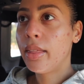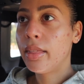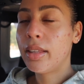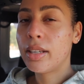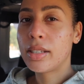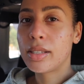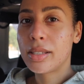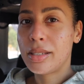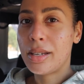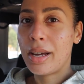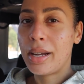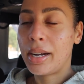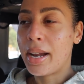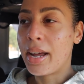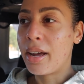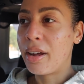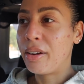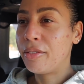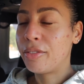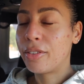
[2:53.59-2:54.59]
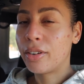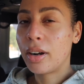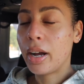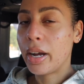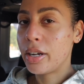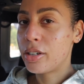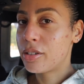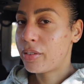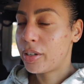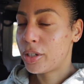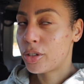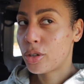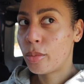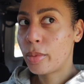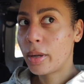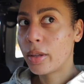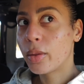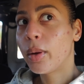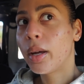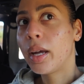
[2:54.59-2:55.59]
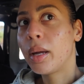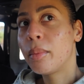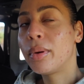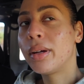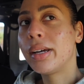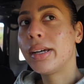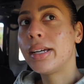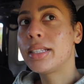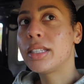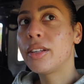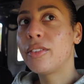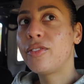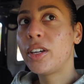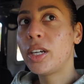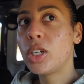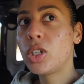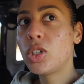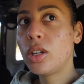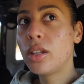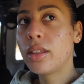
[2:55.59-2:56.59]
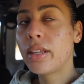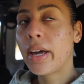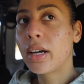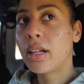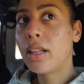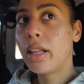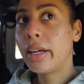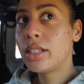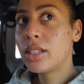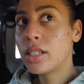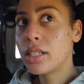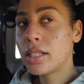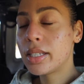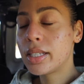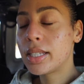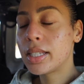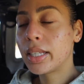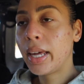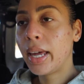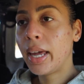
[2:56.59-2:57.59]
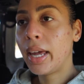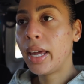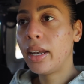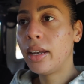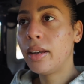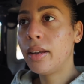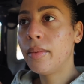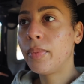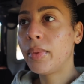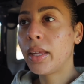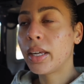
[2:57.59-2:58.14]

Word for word: This is not an ad for HydraFacial, by the way, but it's a facial that cleanses the skin,